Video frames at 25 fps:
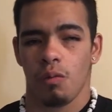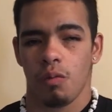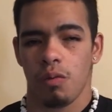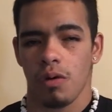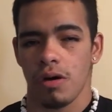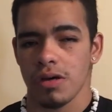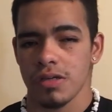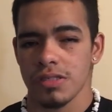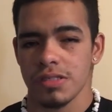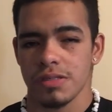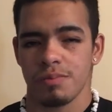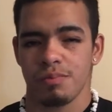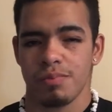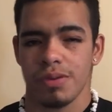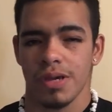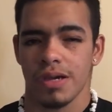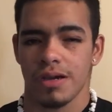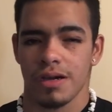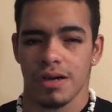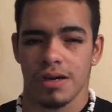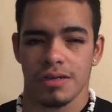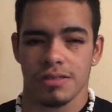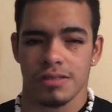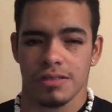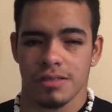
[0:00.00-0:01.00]
was
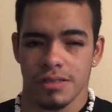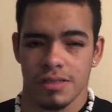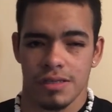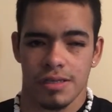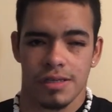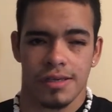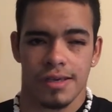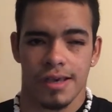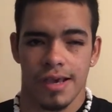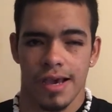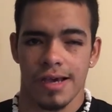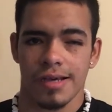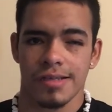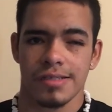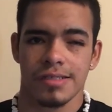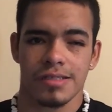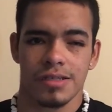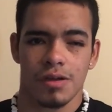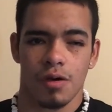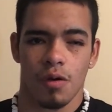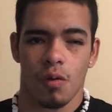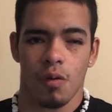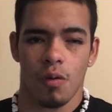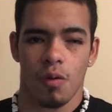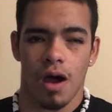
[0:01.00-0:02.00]
because, yes,